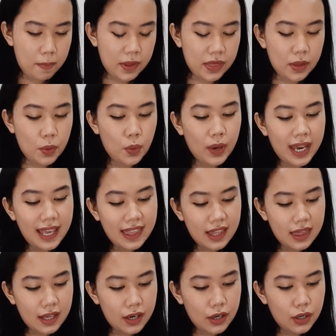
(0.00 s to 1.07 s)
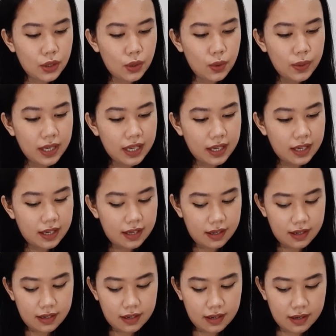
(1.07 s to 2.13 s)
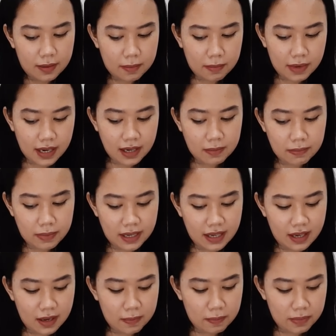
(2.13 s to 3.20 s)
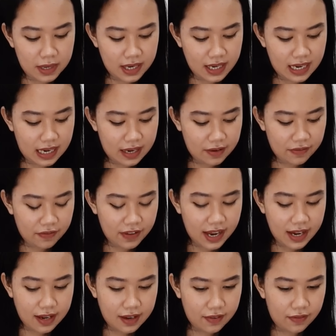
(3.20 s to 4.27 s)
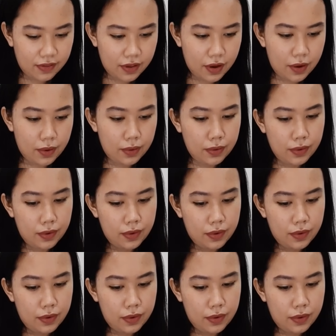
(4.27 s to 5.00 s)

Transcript: But the way that they're doing it might be a bit ineffective though.